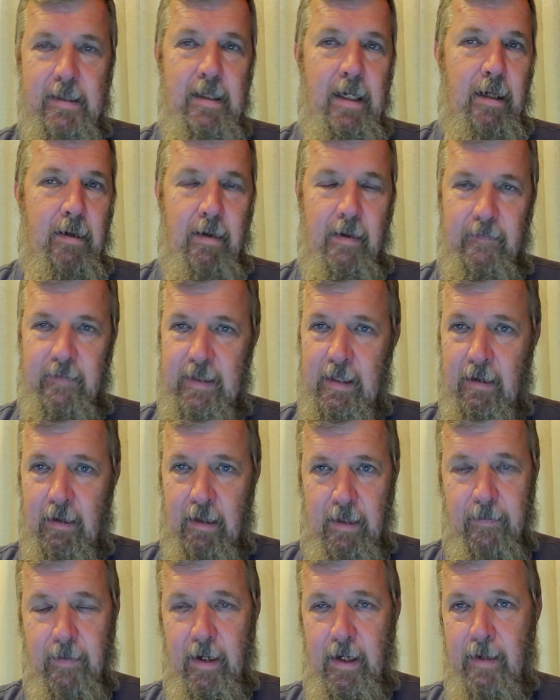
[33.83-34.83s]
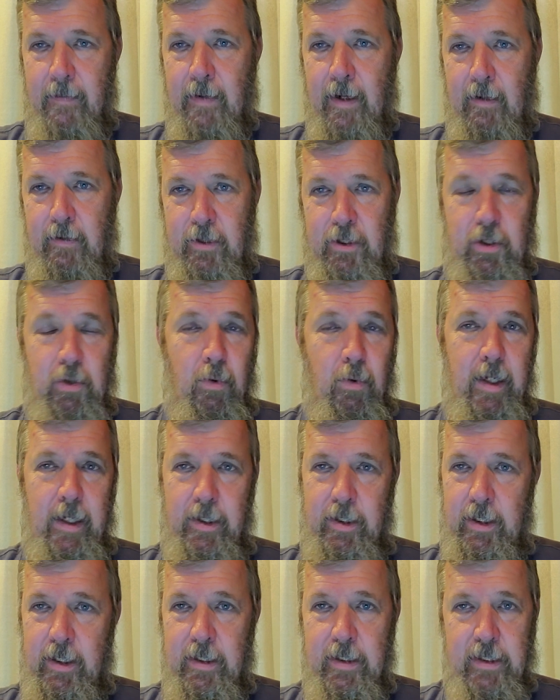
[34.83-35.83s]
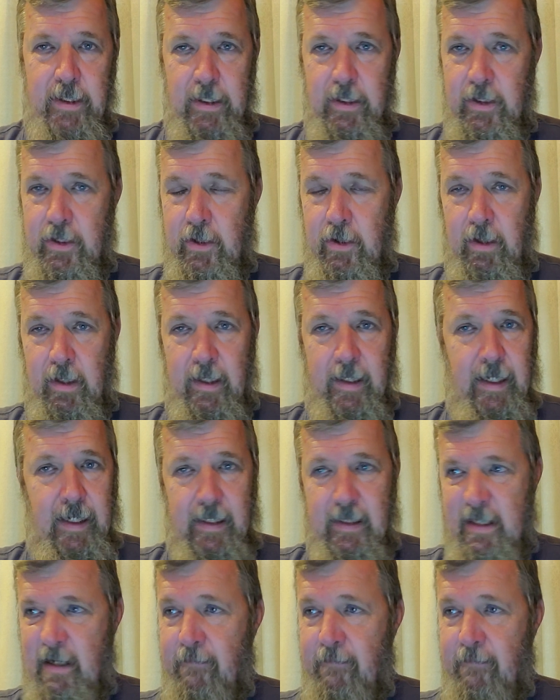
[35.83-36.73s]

and I don't have to tell anybody about shortages and certain things.